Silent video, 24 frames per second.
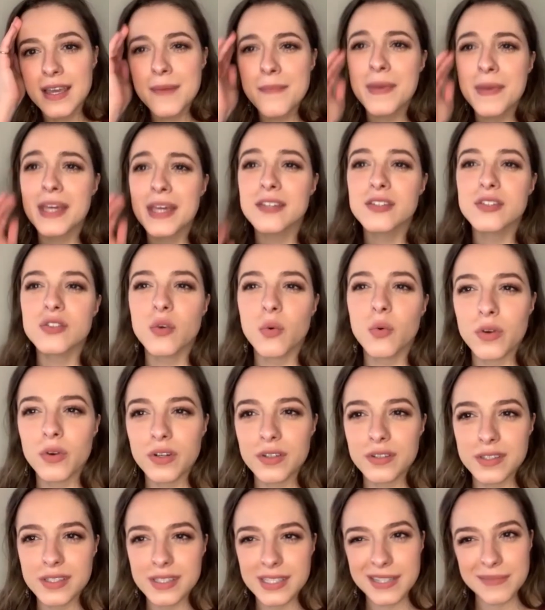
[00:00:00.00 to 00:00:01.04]
It makes the
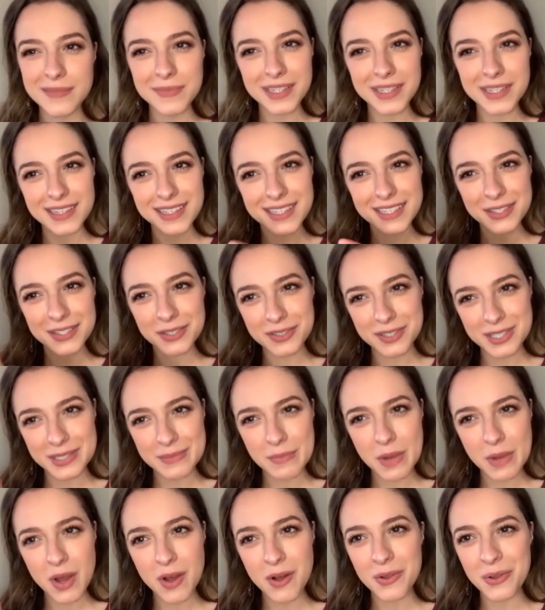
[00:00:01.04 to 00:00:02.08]
world seem a little
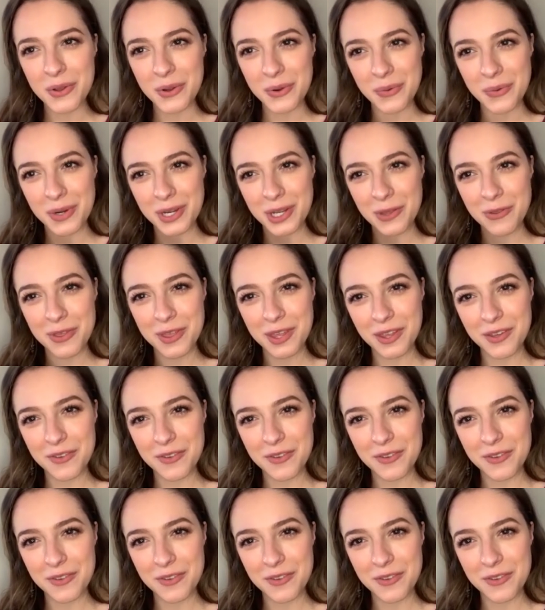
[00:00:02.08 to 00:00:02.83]
smaller when you think